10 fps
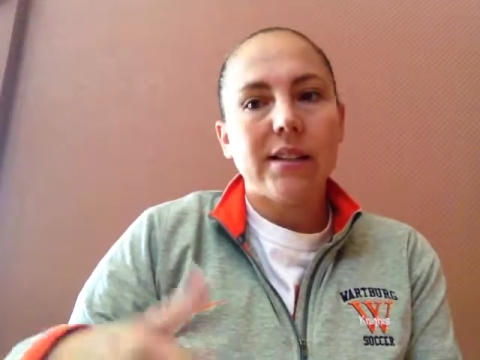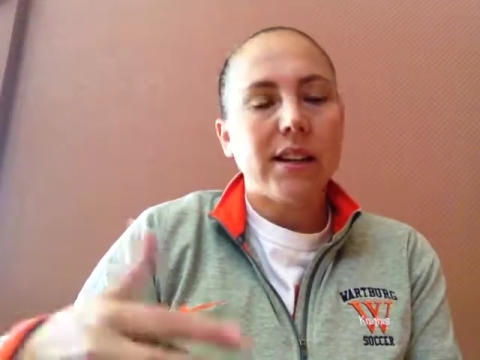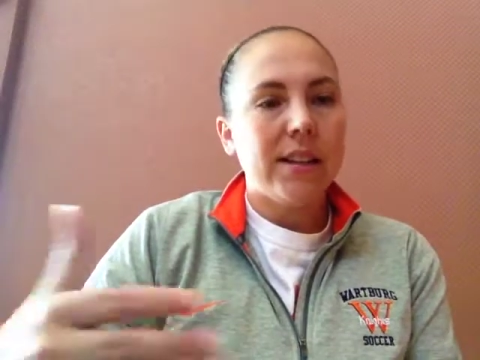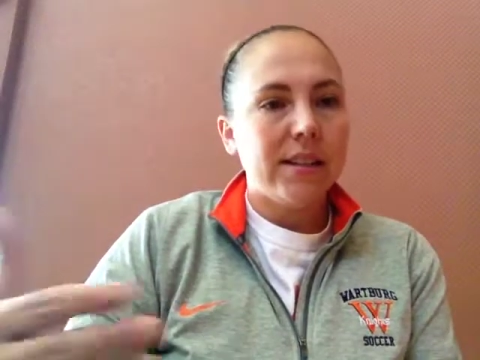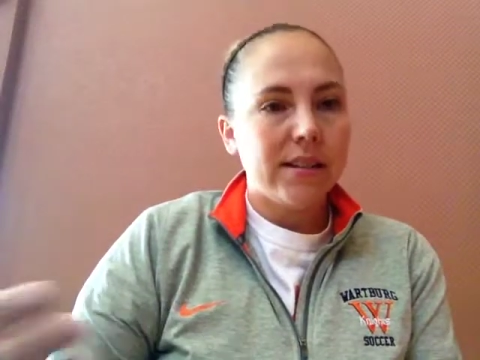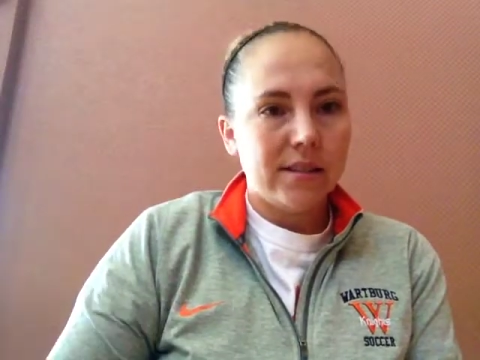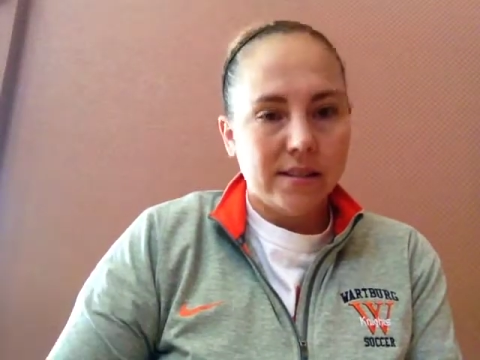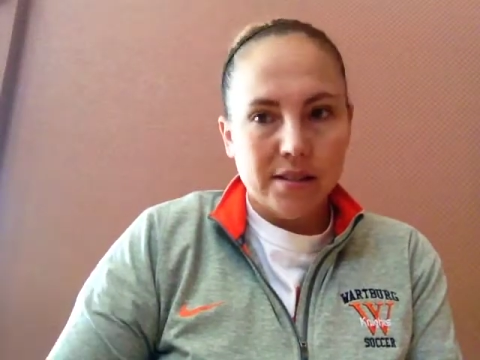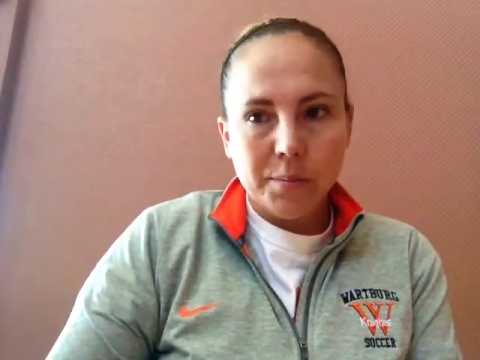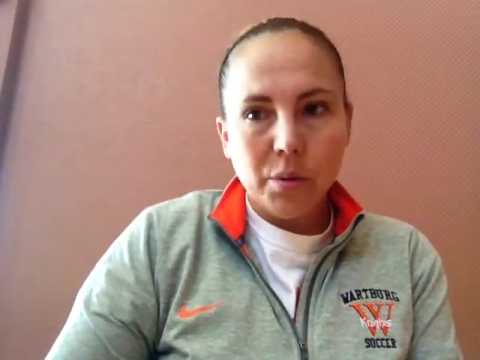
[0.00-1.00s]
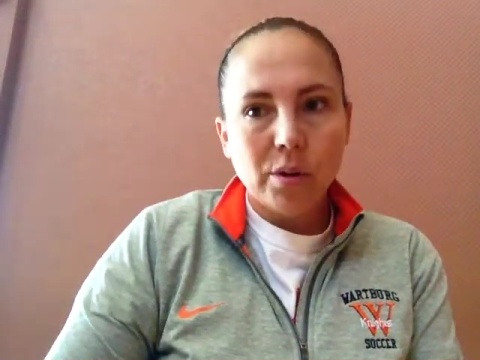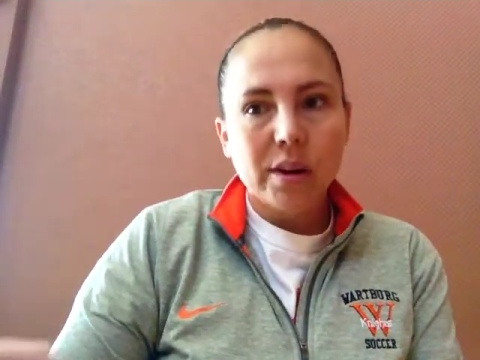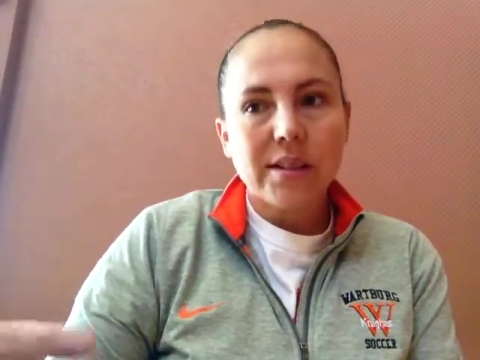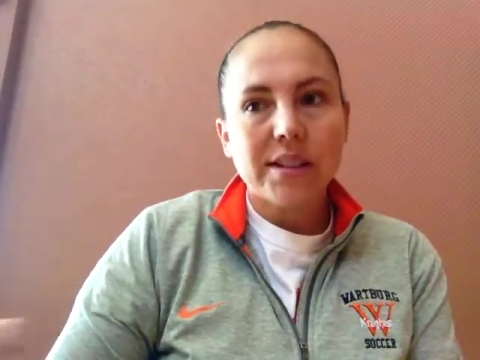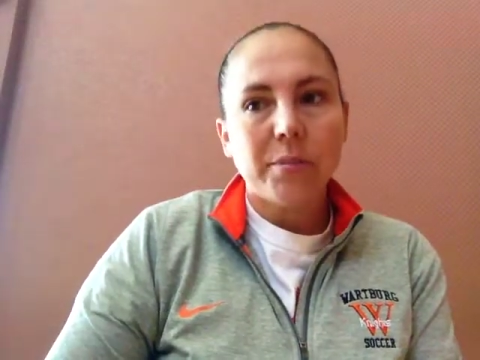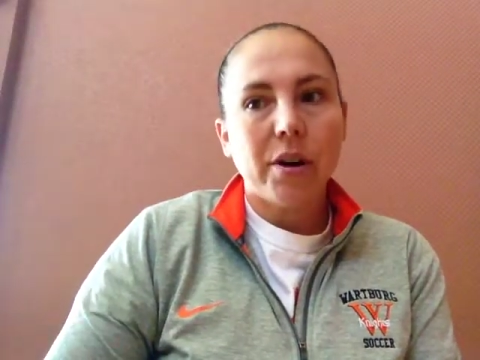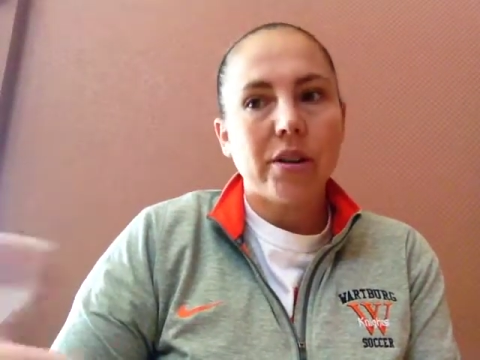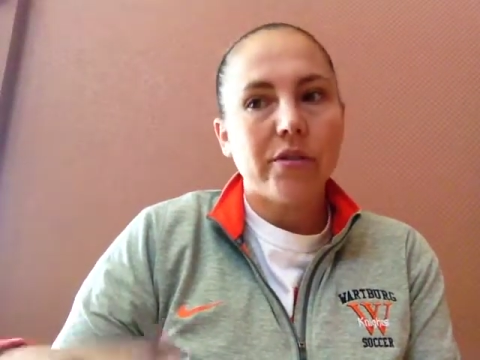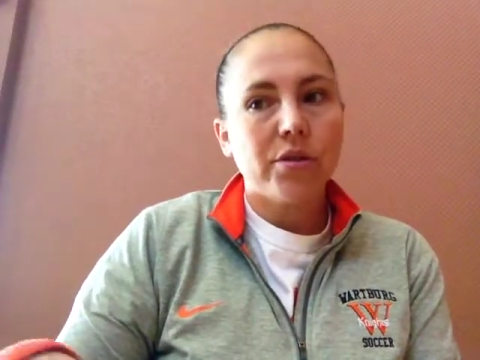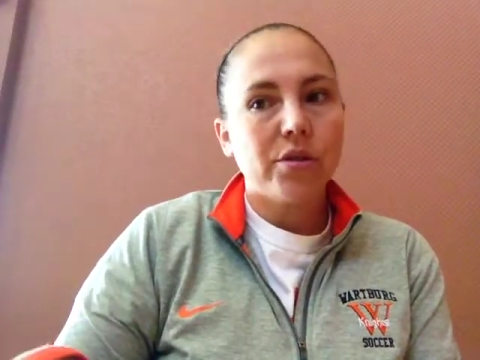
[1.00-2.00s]
studies sports as a part
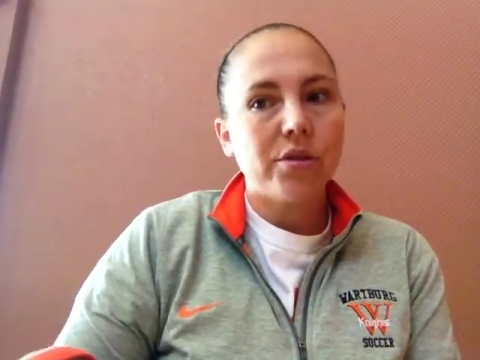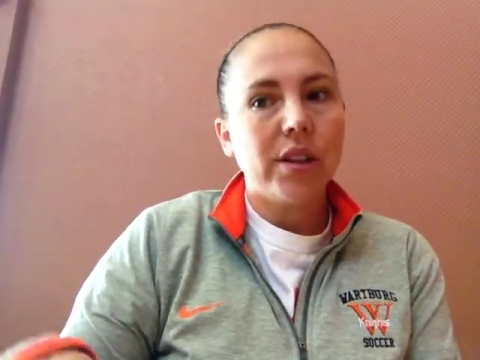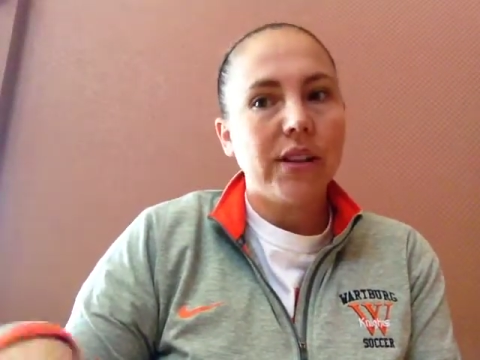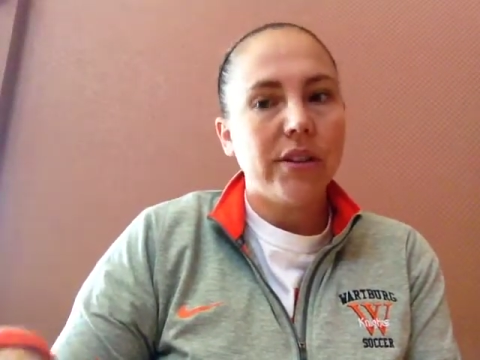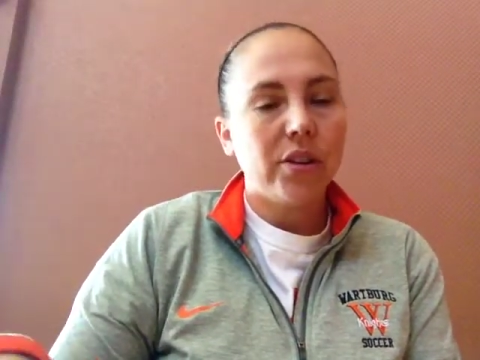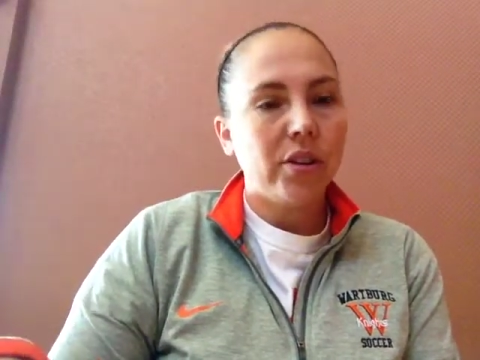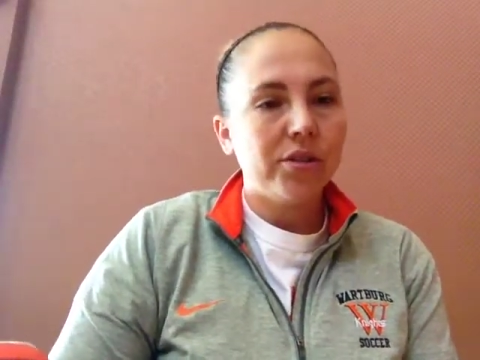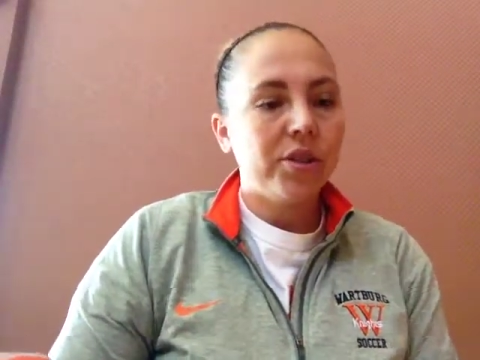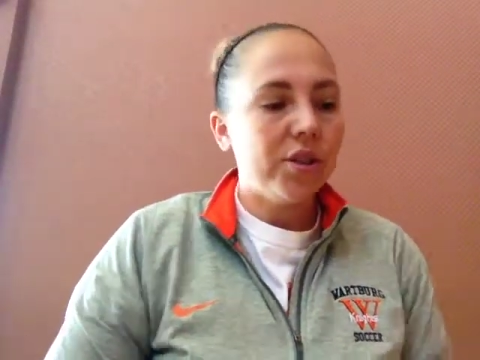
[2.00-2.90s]
of social life and culture.